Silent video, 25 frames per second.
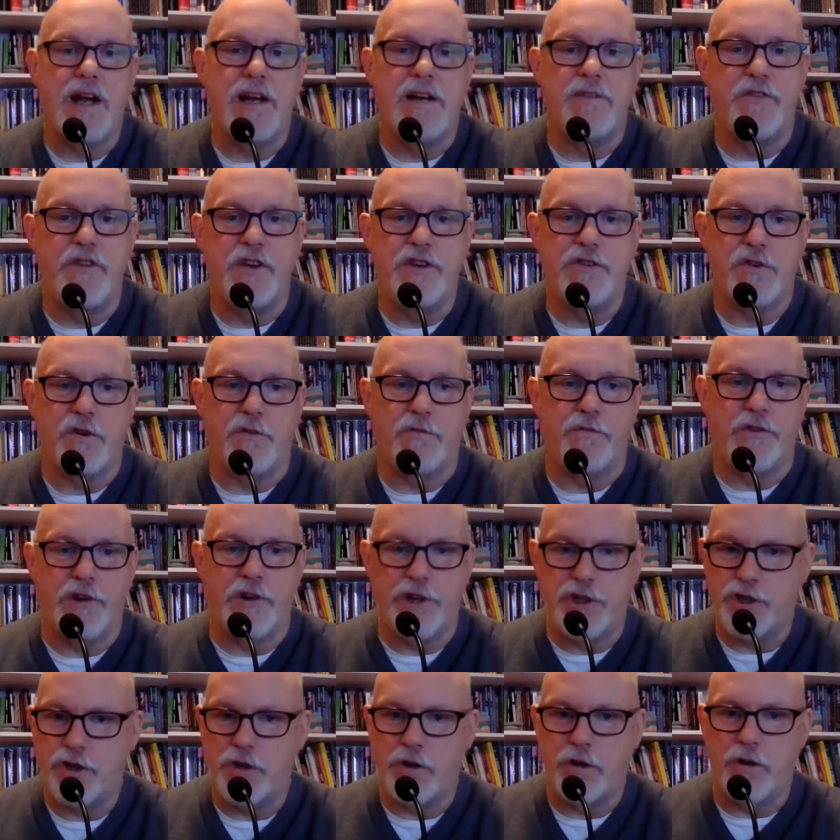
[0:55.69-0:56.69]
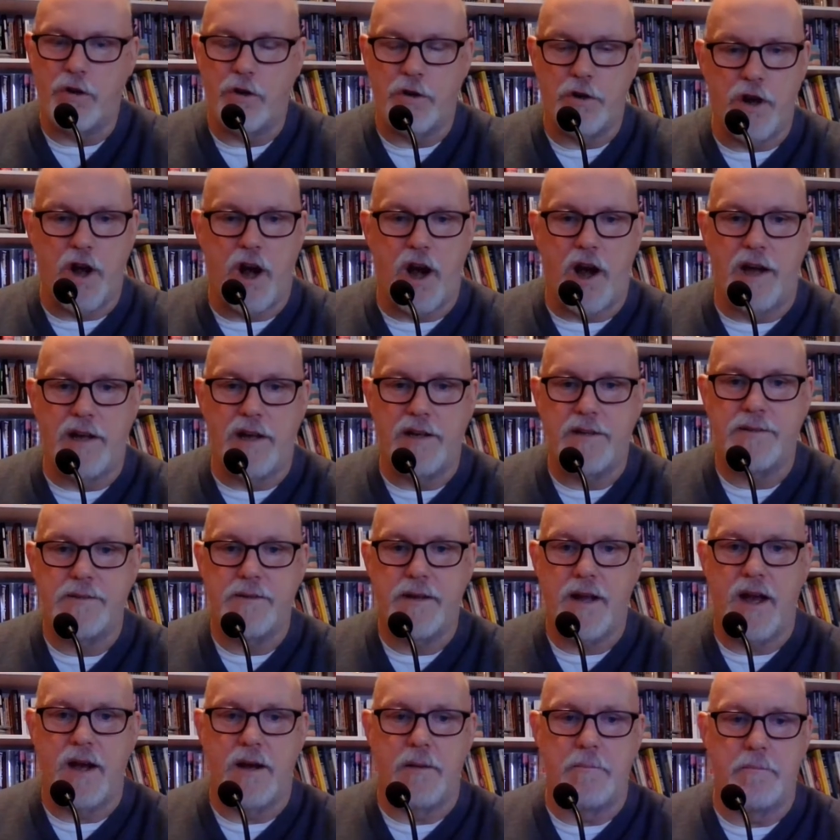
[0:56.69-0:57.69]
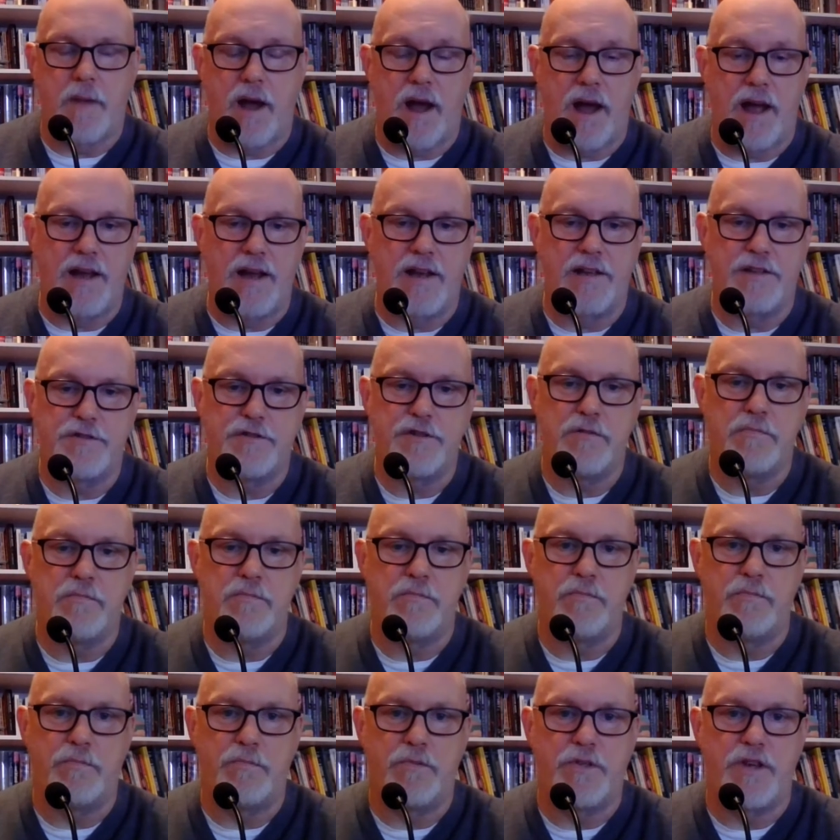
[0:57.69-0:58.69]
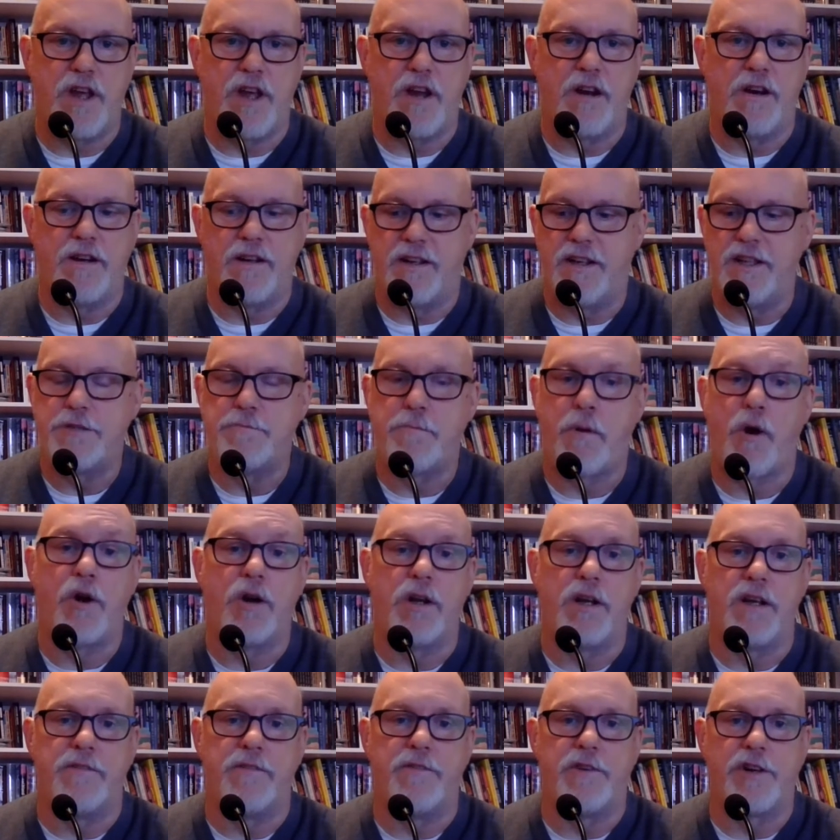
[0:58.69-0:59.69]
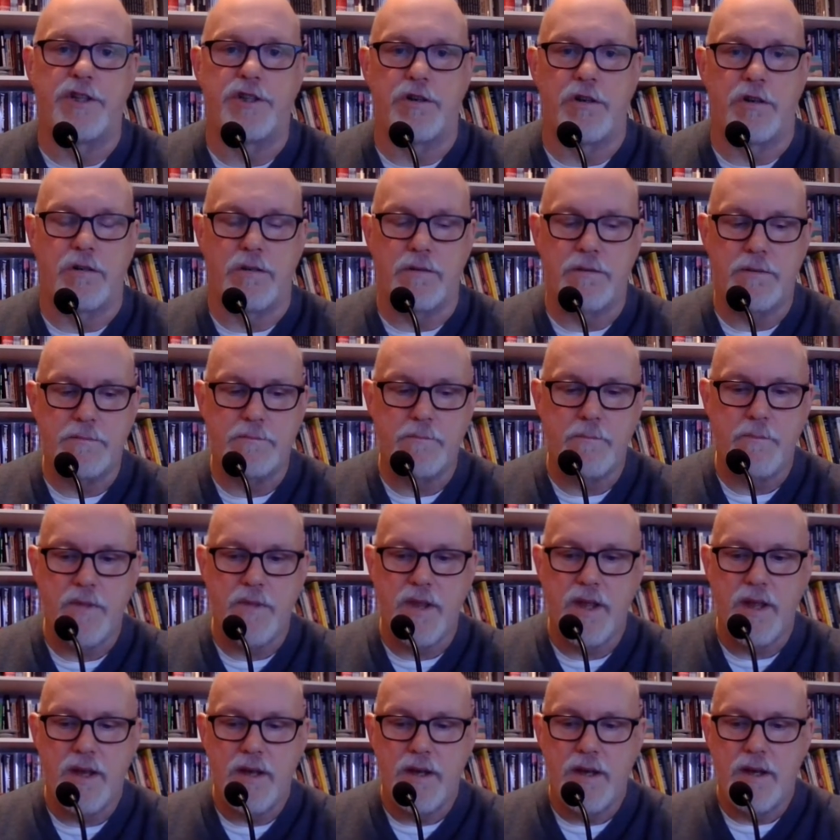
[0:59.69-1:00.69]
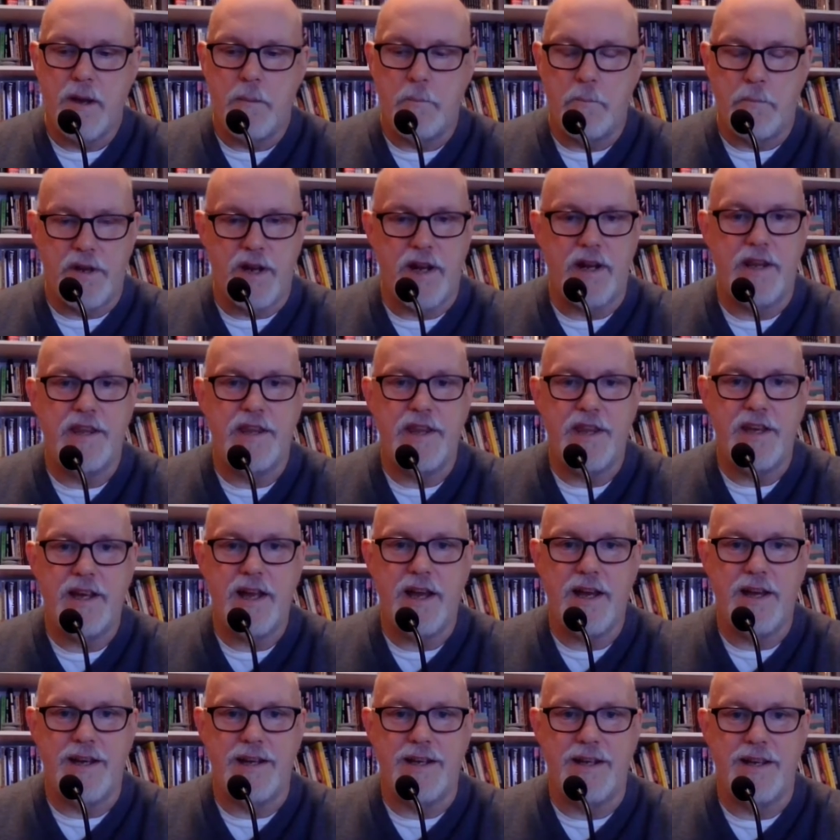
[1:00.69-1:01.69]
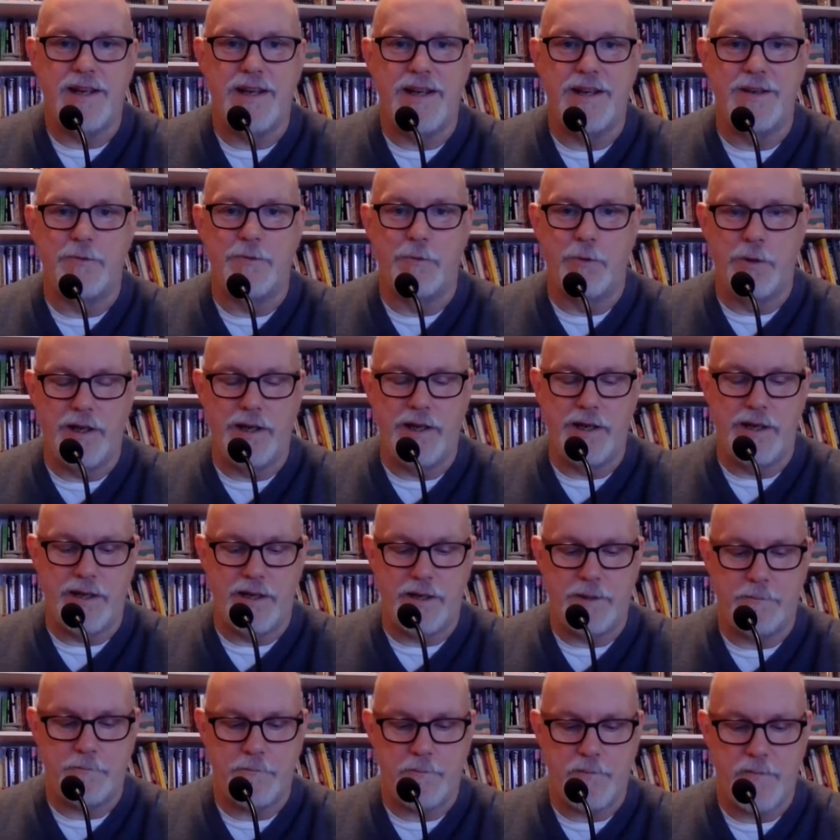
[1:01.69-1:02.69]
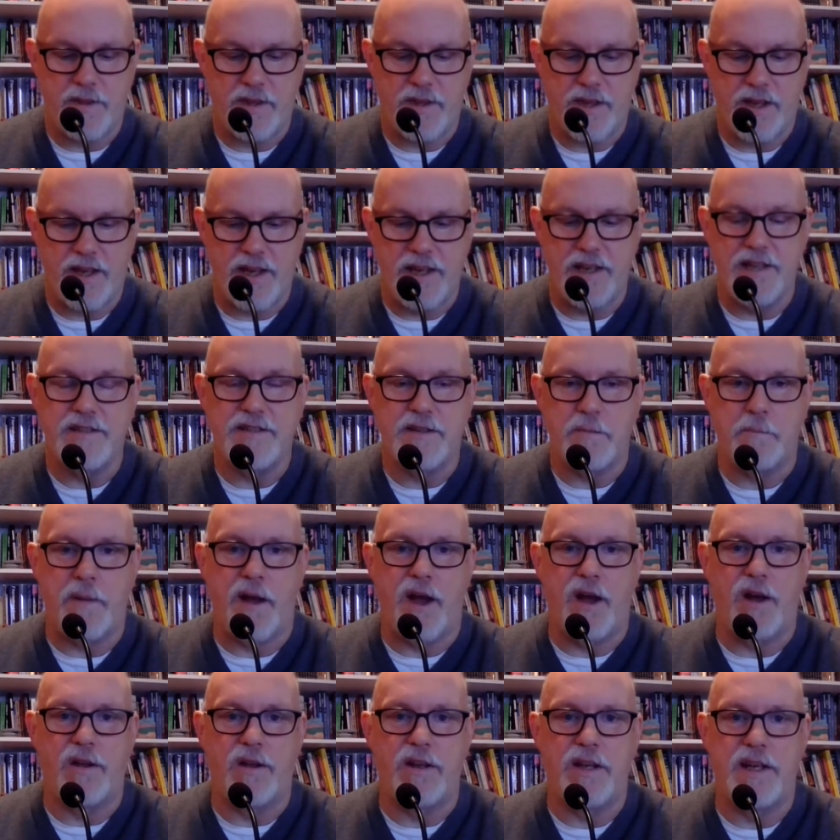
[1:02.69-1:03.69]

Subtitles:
if these are fictional or not. I assume they are at least partly fictional, but I think it really is about